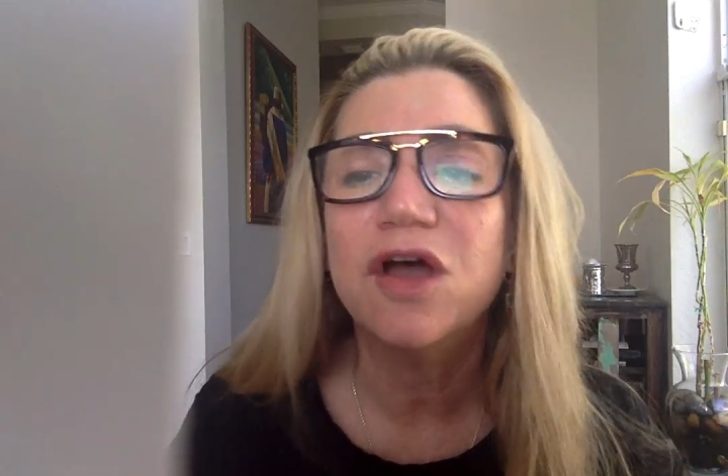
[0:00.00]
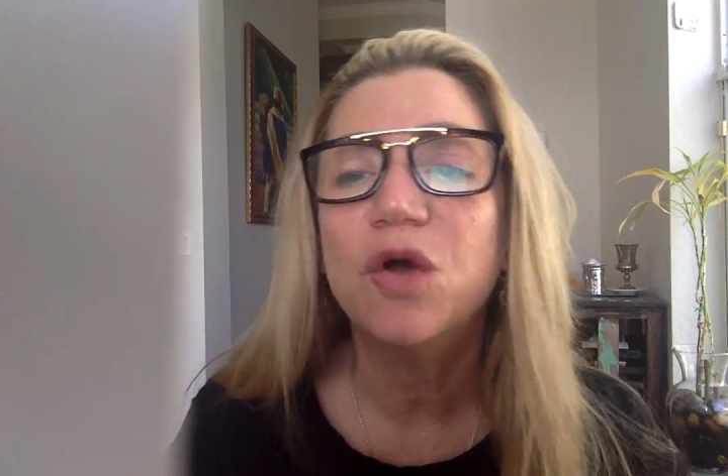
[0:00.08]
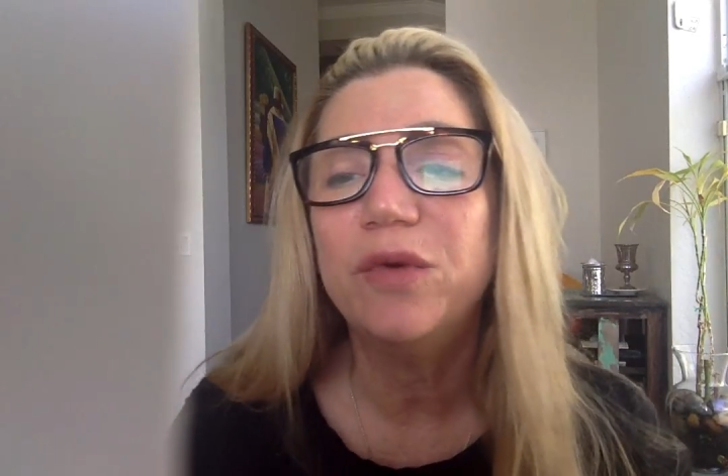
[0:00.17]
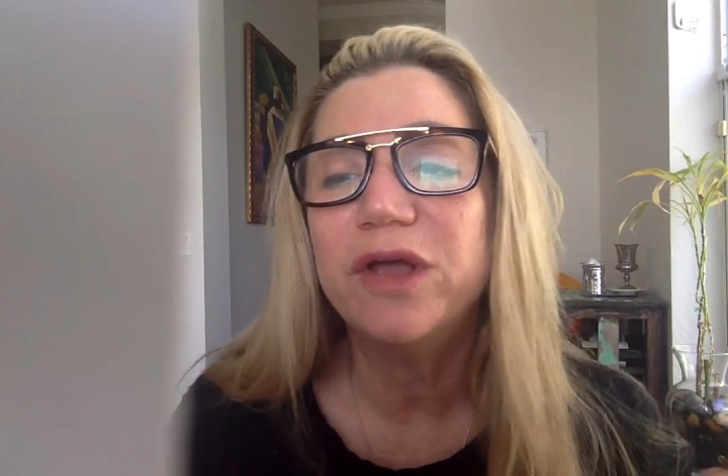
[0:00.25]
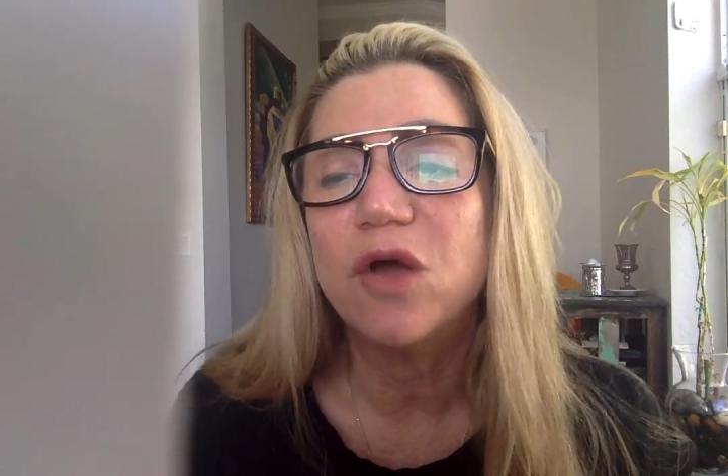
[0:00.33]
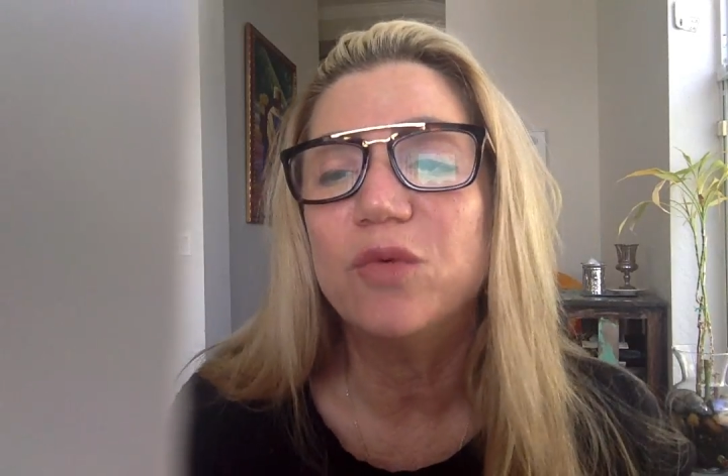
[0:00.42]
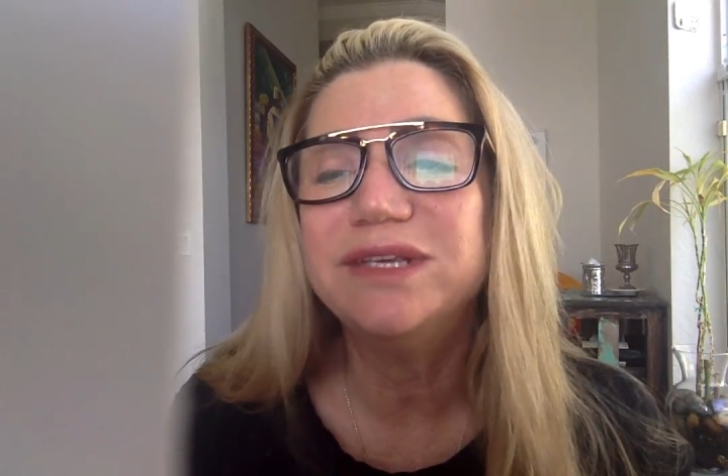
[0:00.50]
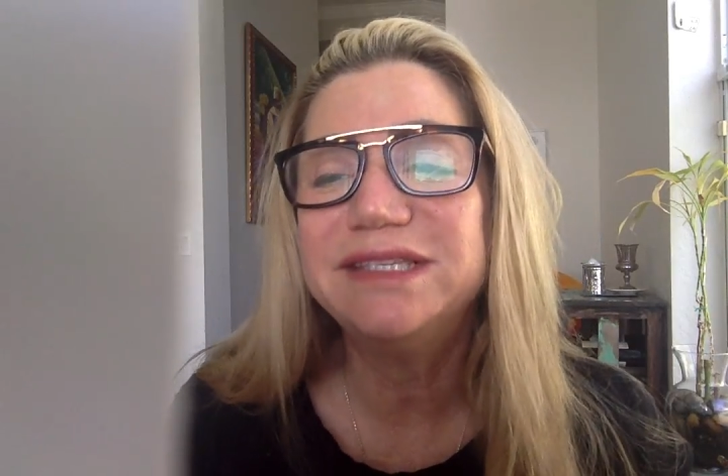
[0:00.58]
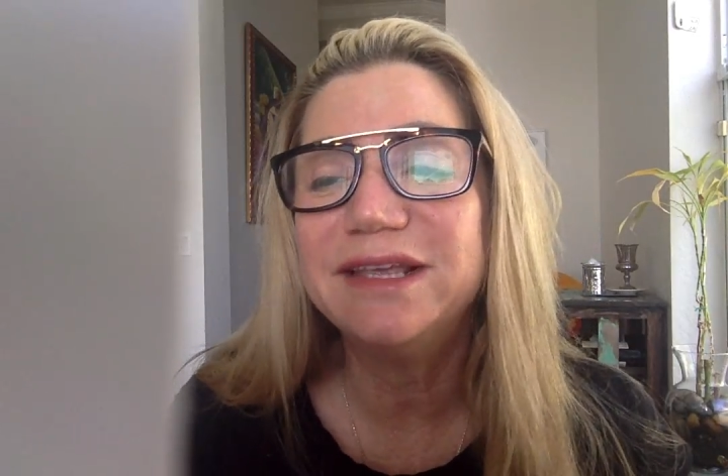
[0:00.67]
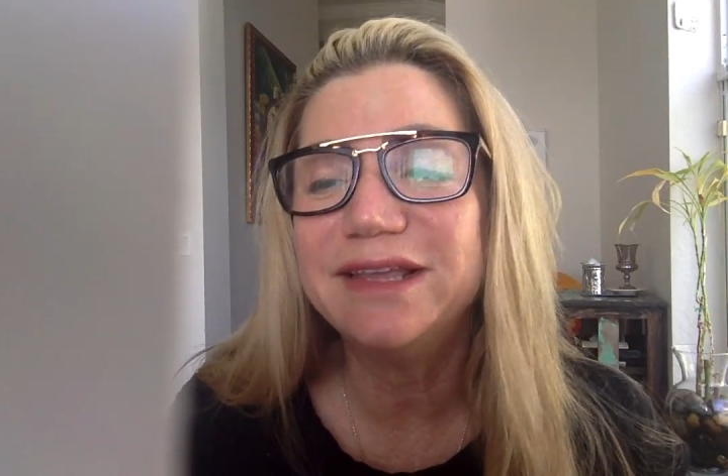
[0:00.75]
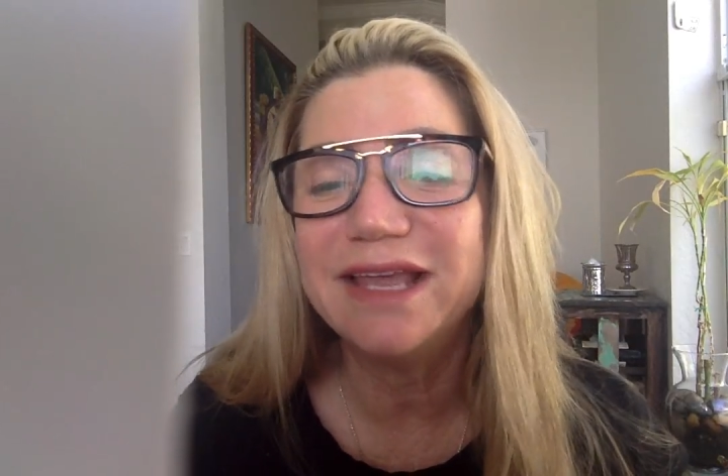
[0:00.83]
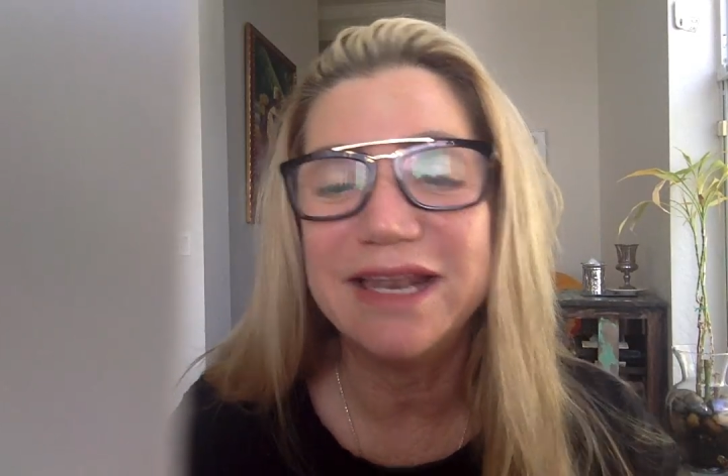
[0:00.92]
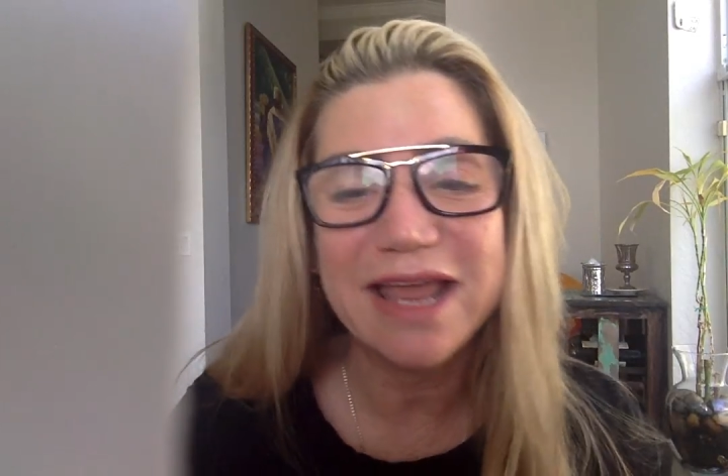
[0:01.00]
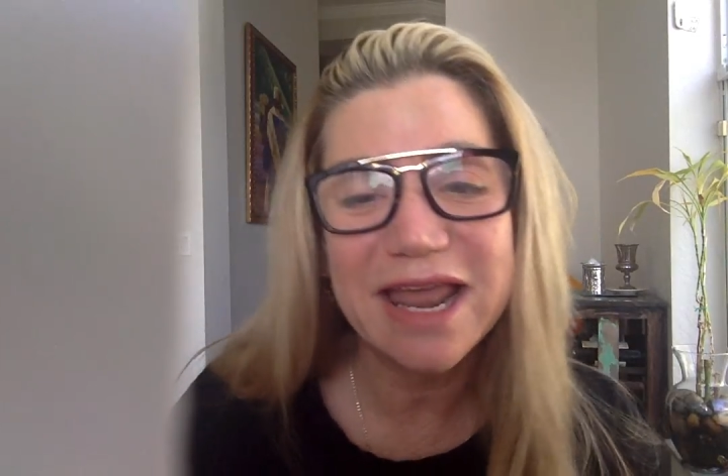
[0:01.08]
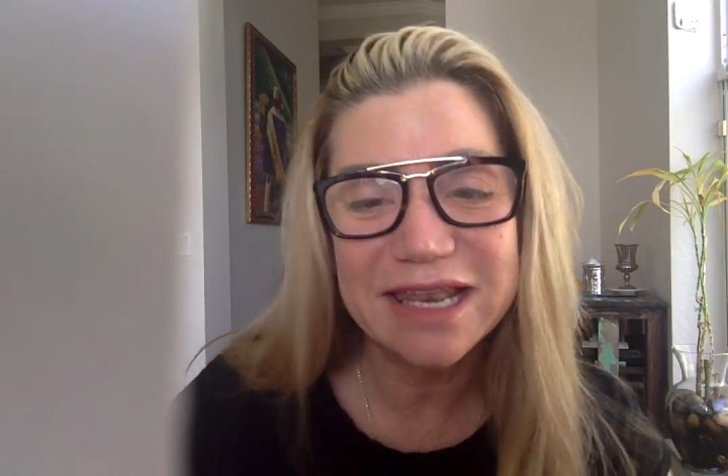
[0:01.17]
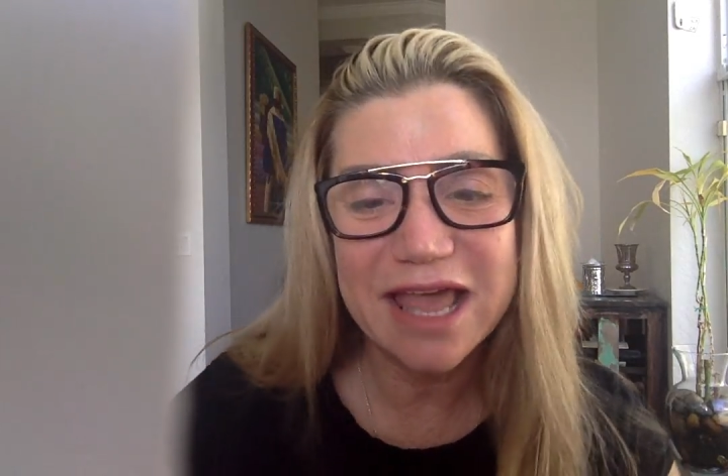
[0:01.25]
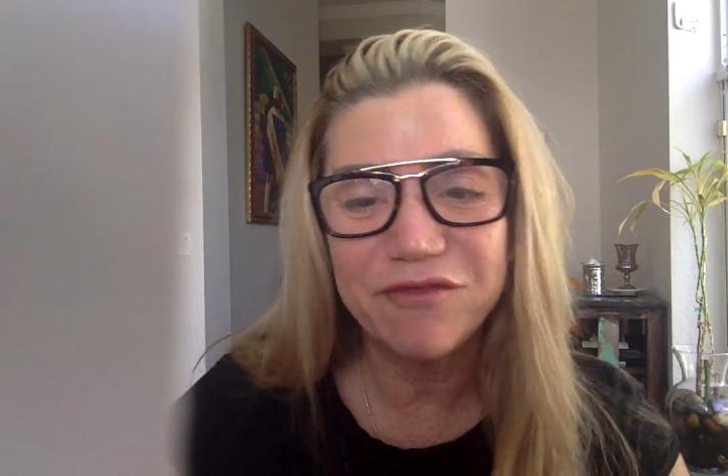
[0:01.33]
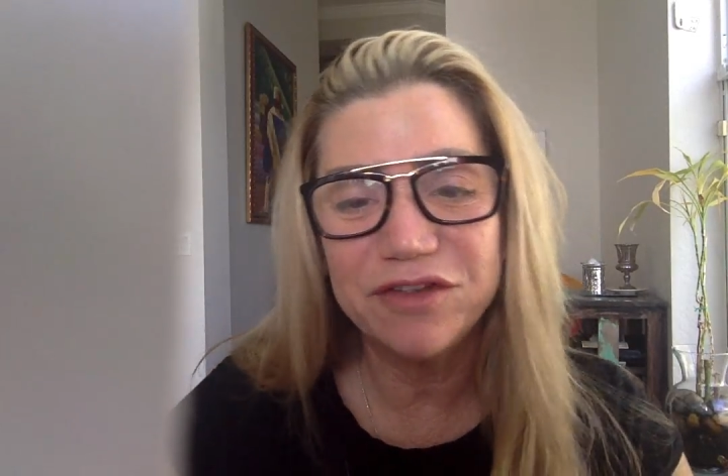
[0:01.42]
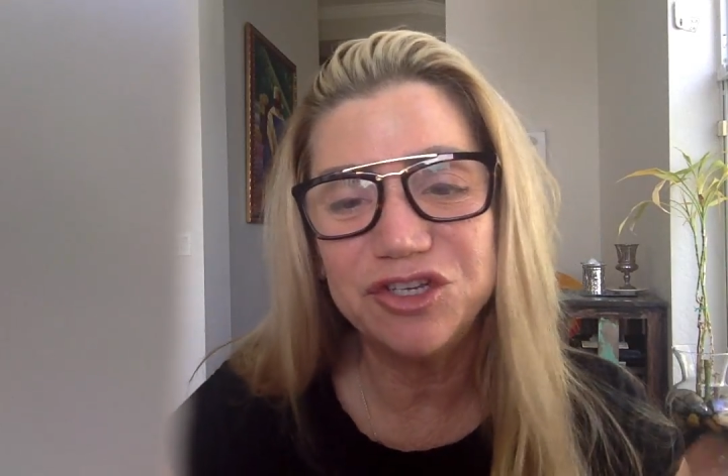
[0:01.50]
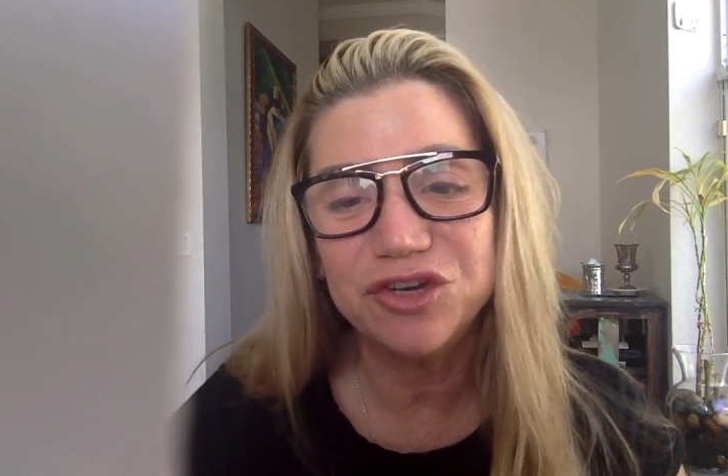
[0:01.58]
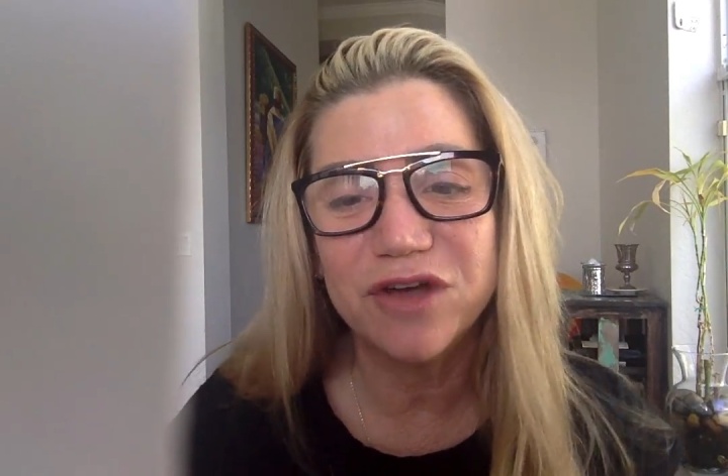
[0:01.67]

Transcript: We are resilient and laugh at your